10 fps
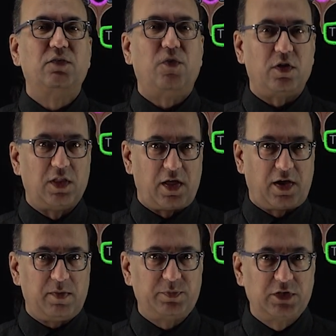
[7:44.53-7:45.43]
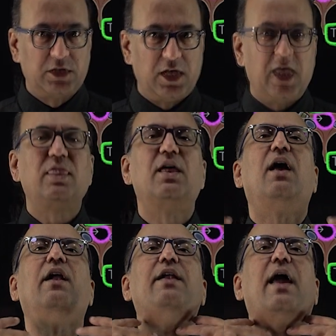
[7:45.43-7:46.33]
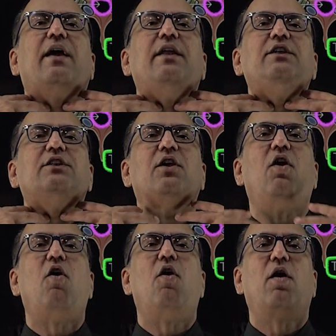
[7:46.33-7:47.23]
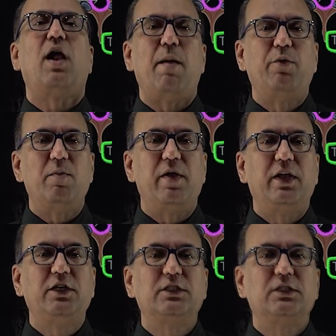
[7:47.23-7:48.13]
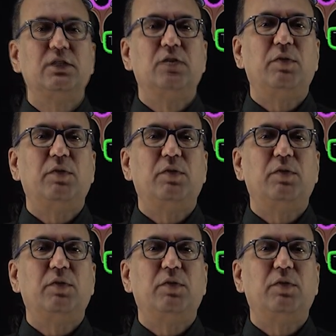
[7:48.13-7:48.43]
for the ribs in the neck region or abdomen region